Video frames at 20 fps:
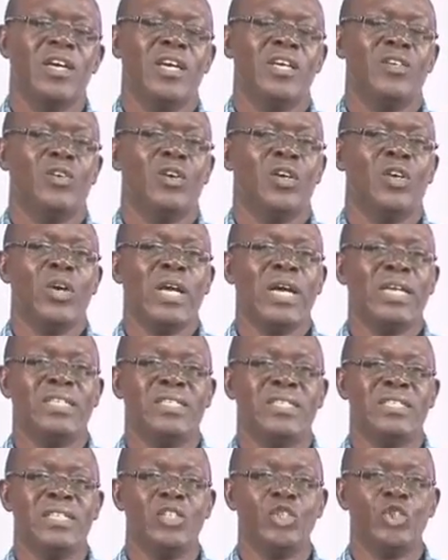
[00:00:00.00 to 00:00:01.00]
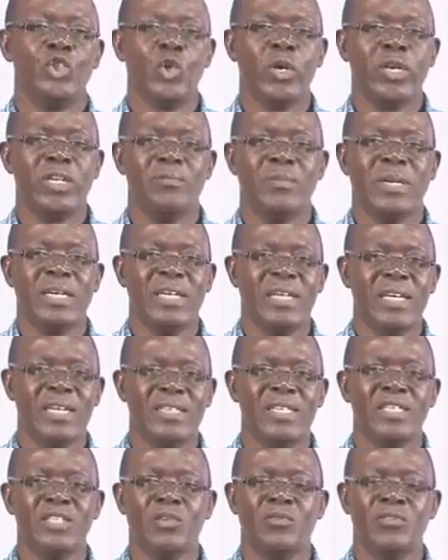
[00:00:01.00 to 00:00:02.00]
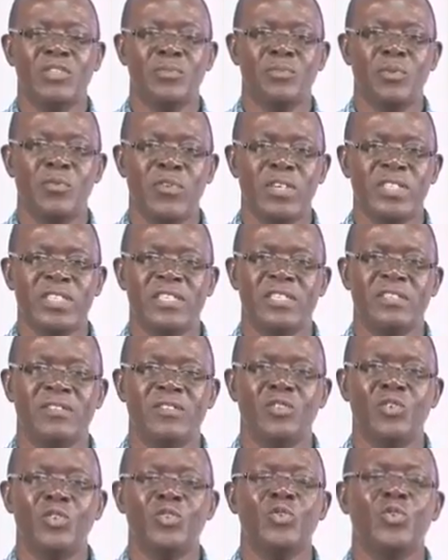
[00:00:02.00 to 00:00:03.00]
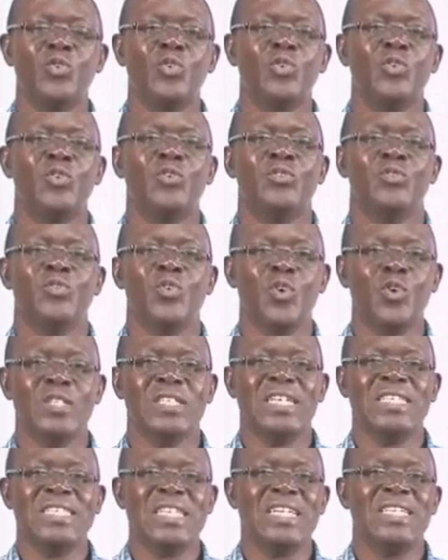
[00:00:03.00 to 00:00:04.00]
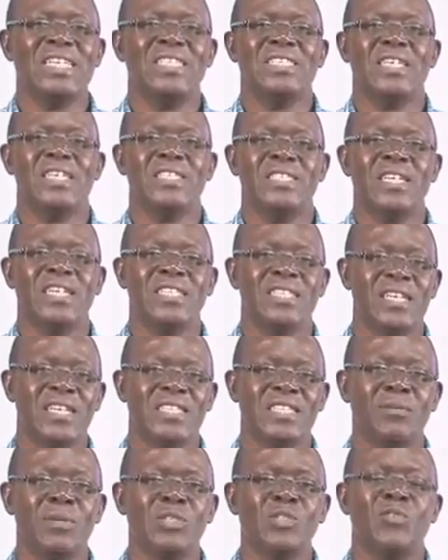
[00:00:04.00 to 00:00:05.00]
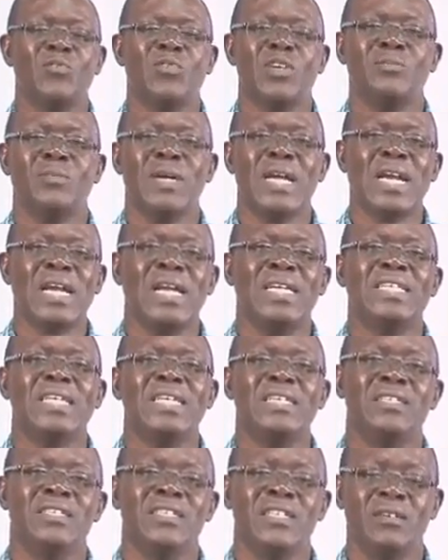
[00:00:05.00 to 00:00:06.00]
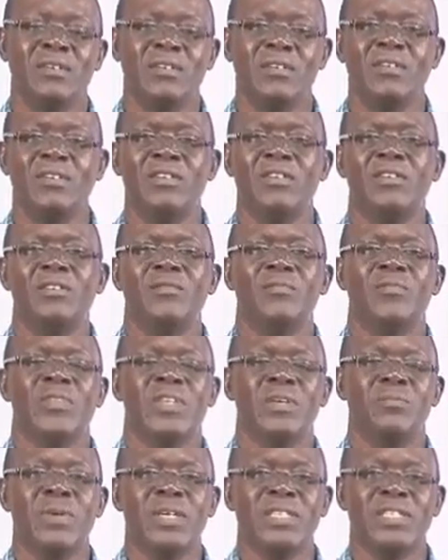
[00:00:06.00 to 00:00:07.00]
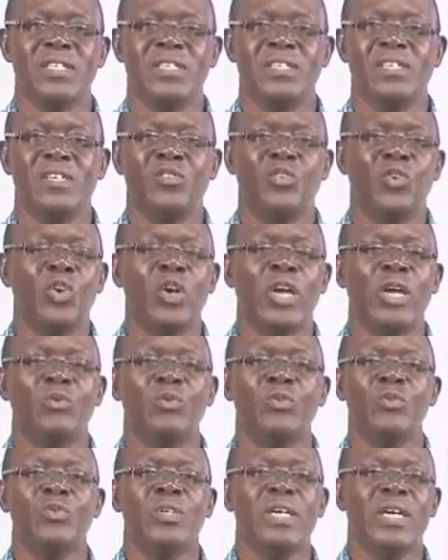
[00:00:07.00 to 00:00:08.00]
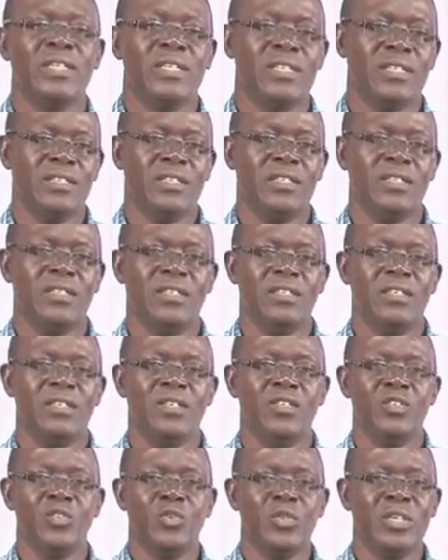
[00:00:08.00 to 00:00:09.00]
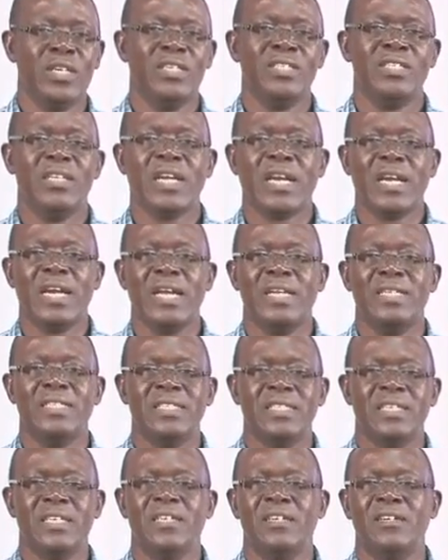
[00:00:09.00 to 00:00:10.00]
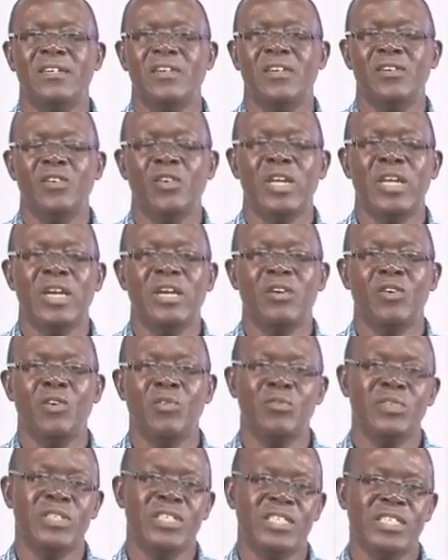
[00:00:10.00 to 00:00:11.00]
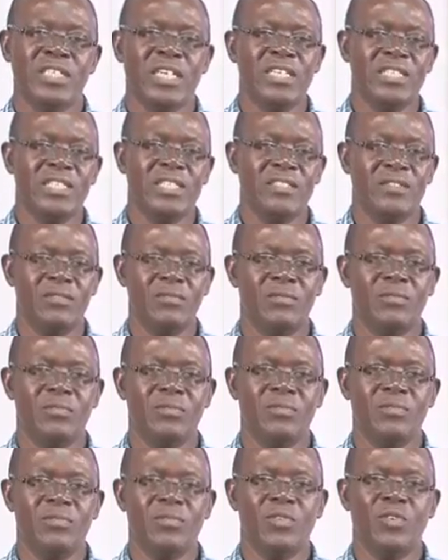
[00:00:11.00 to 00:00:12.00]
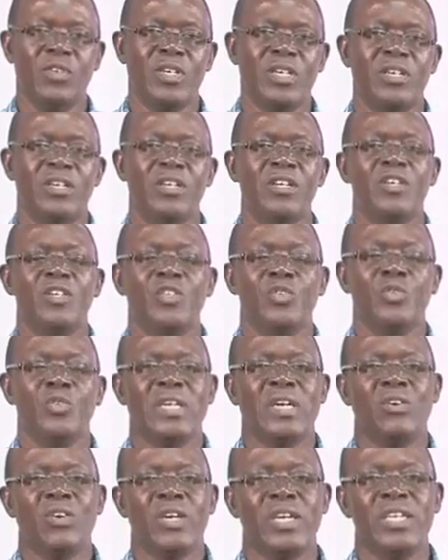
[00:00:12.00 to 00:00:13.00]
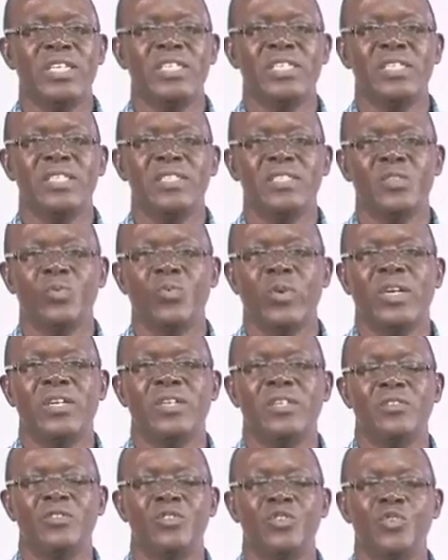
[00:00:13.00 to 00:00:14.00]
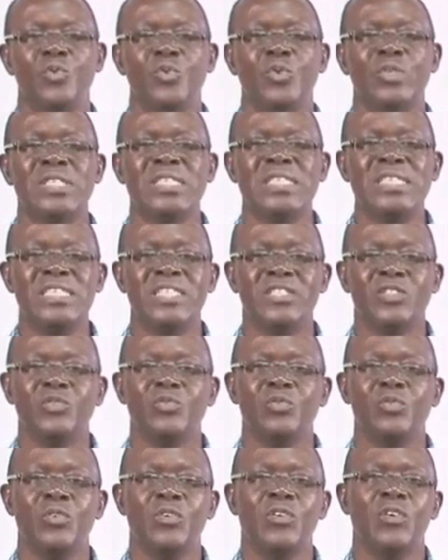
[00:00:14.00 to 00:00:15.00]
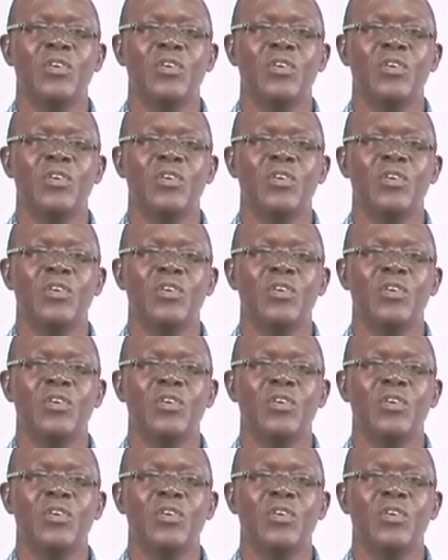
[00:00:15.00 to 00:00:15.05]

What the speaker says: And your lawyer is enjoined by the ethics of his profession not to go to court and tell the judge that, as a matter of fact, my client killed the person. No lawyer will do that. So there is the client's lawyer confidentiality. Okay. So there are occasions when you will need to